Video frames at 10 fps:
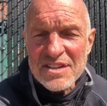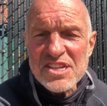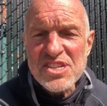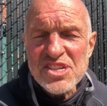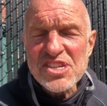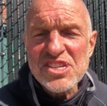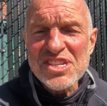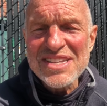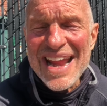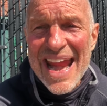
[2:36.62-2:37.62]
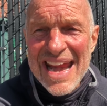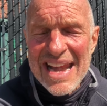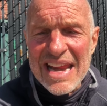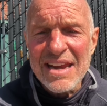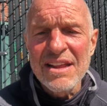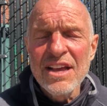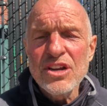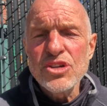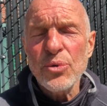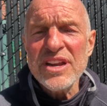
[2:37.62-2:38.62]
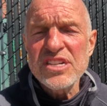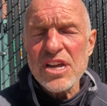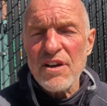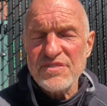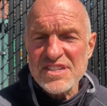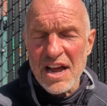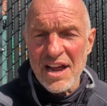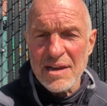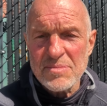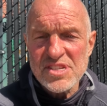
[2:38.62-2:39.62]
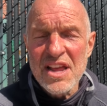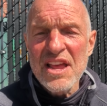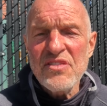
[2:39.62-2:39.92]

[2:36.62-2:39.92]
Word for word: to sustaining during tough times.